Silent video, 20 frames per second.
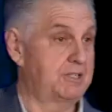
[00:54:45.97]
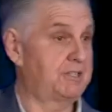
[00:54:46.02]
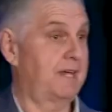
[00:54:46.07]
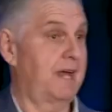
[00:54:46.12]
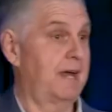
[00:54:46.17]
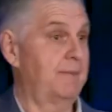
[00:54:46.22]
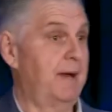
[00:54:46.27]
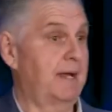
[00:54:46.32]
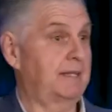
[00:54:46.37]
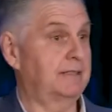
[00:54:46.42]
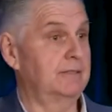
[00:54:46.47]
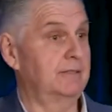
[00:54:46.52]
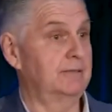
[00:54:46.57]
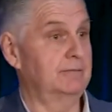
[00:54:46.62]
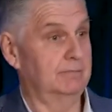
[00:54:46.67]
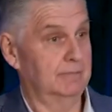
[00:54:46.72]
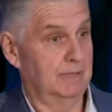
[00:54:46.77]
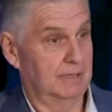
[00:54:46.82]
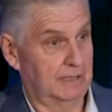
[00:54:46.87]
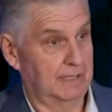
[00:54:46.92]
go back
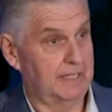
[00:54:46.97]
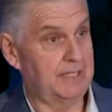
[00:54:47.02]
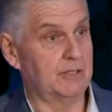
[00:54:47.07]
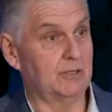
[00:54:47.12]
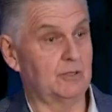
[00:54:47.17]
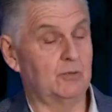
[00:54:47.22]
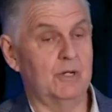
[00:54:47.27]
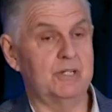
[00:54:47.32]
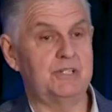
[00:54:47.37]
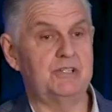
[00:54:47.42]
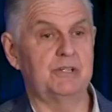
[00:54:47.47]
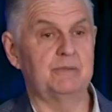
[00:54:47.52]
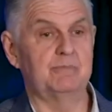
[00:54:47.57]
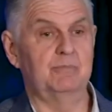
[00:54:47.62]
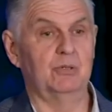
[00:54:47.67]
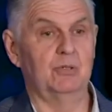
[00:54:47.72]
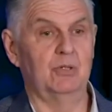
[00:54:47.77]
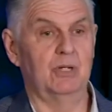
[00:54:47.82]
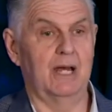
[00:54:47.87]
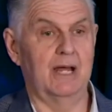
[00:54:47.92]
to a legal question.
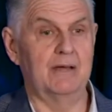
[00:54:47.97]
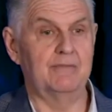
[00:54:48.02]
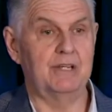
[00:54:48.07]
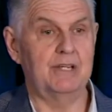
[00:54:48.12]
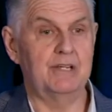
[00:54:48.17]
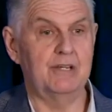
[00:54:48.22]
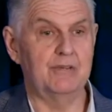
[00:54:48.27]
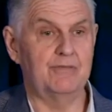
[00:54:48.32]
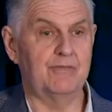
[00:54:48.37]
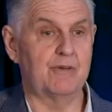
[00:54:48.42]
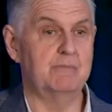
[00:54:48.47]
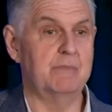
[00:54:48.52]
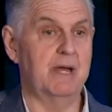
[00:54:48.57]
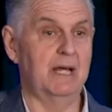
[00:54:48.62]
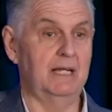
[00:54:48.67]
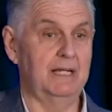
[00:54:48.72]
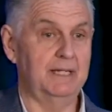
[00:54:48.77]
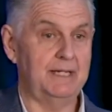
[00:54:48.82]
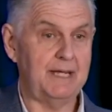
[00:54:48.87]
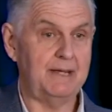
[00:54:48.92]
Paul, over to you from
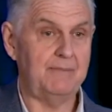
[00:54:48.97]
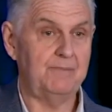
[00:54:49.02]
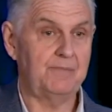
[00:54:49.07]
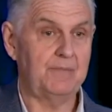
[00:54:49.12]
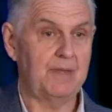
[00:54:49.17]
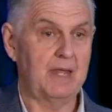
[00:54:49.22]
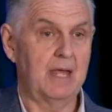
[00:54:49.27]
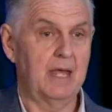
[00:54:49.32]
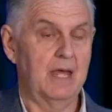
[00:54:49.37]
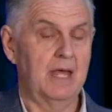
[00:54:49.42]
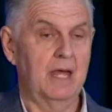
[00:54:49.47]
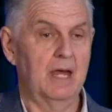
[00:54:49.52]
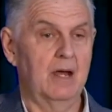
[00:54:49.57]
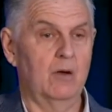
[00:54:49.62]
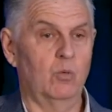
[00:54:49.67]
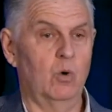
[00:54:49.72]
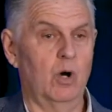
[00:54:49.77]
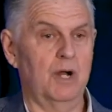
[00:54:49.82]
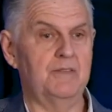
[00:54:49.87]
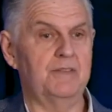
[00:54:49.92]
Melanie.
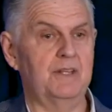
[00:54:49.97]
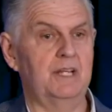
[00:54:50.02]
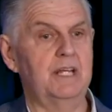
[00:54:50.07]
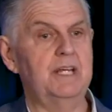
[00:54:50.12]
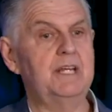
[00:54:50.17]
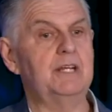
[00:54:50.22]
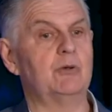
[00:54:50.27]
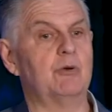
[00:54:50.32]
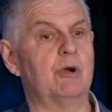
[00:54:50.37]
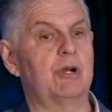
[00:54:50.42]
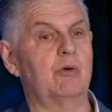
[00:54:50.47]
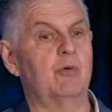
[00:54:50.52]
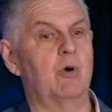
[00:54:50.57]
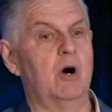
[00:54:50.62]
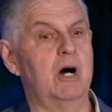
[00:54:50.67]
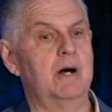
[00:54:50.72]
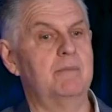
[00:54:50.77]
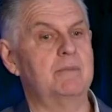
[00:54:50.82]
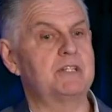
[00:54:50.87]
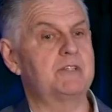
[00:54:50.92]
What are the legal
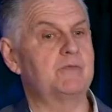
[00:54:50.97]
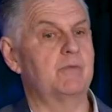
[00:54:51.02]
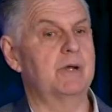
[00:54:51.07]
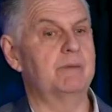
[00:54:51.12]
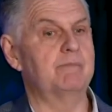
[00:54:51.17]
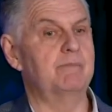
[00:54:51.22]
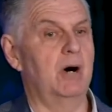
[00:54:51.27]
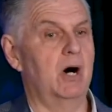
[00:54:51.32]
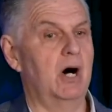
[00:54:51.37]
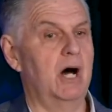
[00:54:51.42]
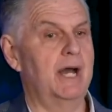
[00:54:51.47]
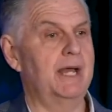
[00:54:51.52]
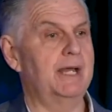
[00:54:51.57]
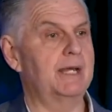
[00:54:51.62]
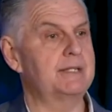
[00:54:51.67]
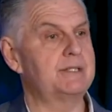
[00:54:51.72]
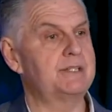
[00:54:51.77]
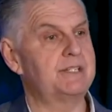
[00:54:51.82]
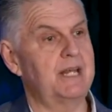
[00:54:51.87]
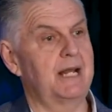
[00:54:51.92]
requirements when
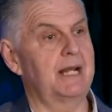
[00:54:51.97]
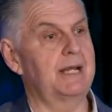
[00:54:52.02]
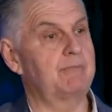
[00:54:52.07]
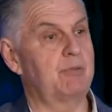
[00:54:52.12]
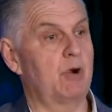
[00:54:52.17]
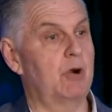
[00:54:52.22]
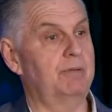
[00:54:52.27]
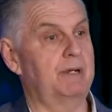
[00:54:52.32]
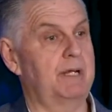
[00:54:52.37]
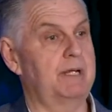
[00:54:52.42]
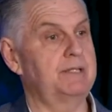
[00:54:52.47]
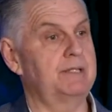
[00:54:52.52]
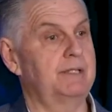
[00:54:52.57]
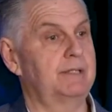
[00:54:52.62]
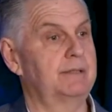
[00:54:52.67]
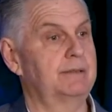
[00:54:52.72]
buying and selling properties?